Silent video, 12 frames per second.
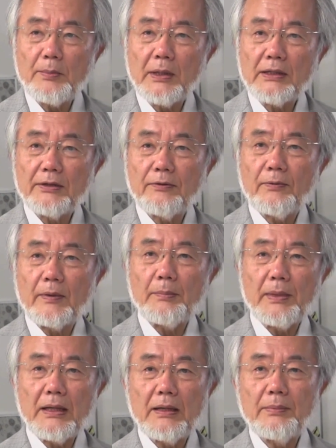matter for
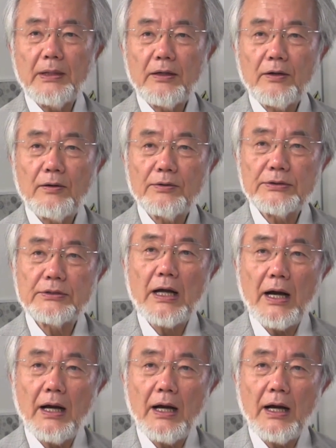me because